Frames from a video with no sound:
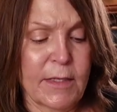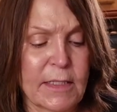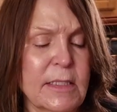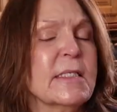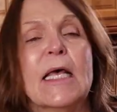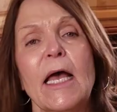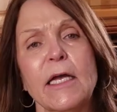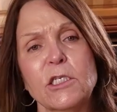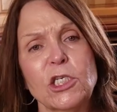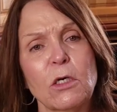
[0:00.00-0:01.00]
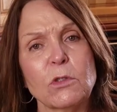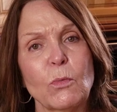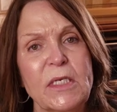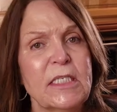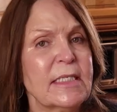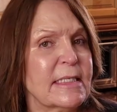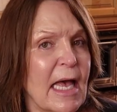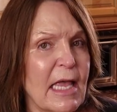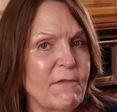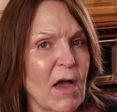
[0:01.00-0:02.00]
This is eggshells. We
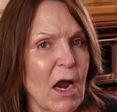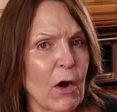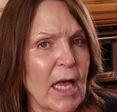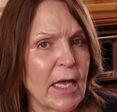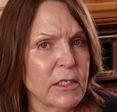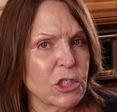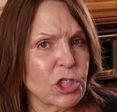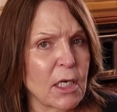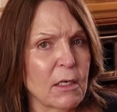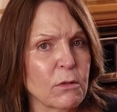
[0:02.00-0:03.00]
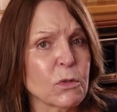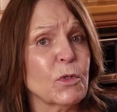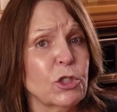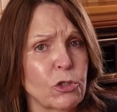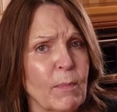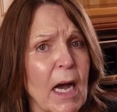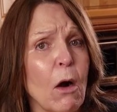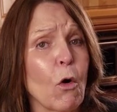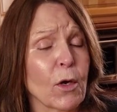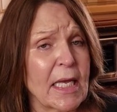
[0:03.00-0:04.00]
save our eggshells. We do
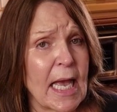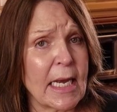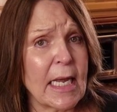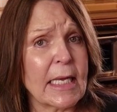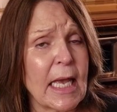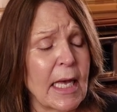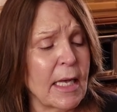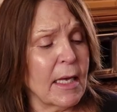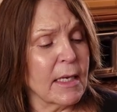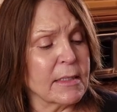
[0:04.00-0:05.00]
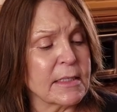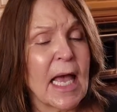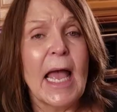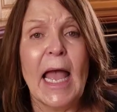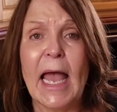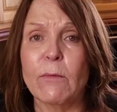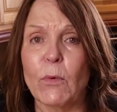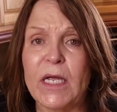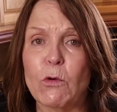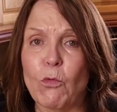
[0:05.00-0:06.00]
buy organic eggs and
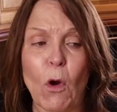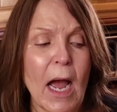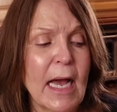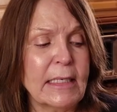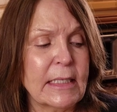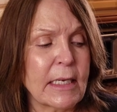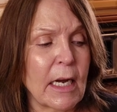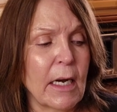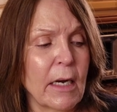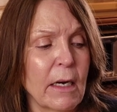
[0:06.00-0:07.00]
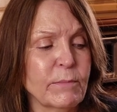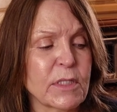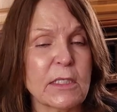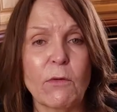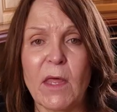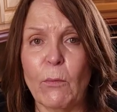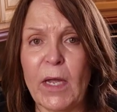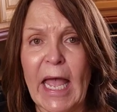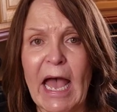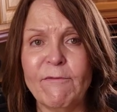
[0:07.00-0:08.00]
we grind it up so that
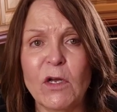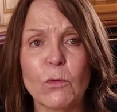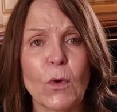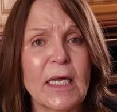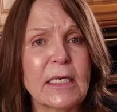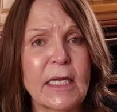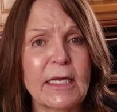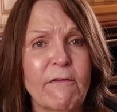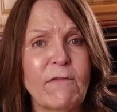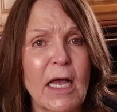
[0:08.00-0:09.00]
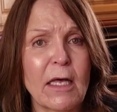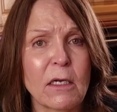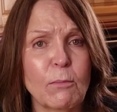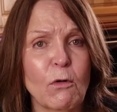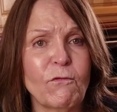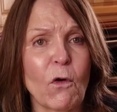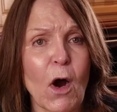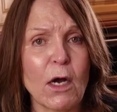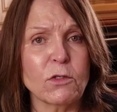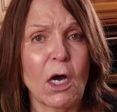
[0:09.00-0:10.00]
we have it readily available for
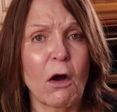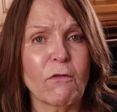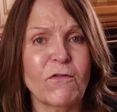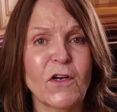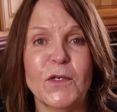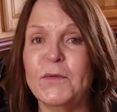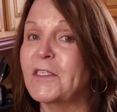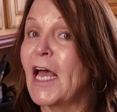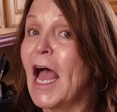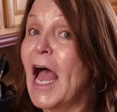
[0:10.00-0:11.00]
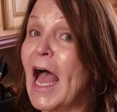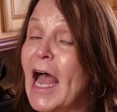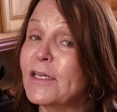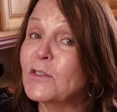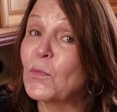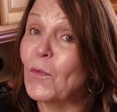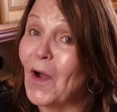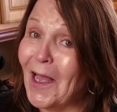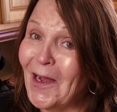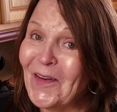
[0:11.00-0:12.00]
our dog foods as
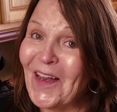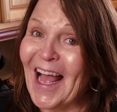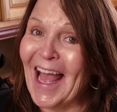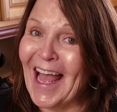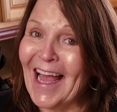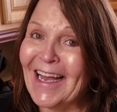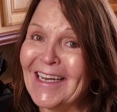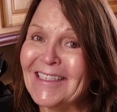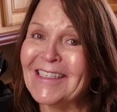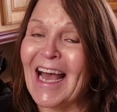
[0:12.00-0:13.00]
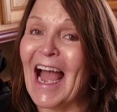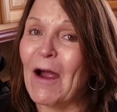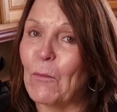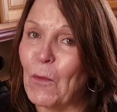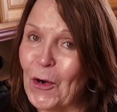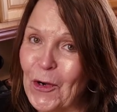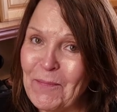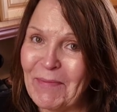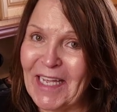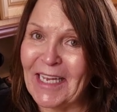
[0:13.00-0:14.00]
well as our
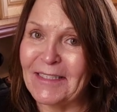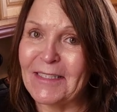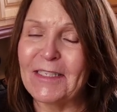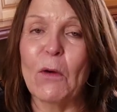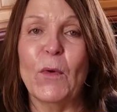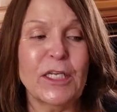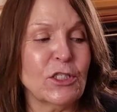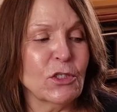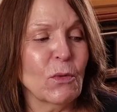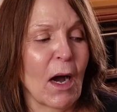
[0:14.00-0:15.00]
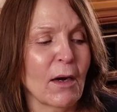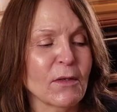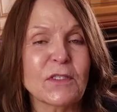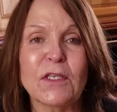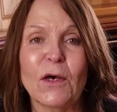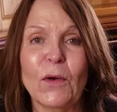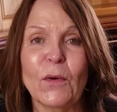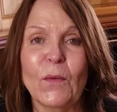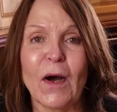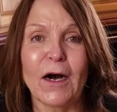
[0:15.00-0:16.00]
worm bins. So we do
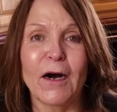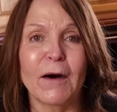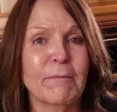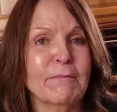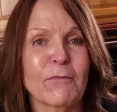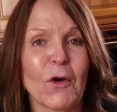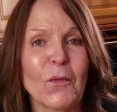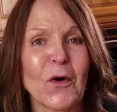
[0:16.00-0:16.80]
also um, grow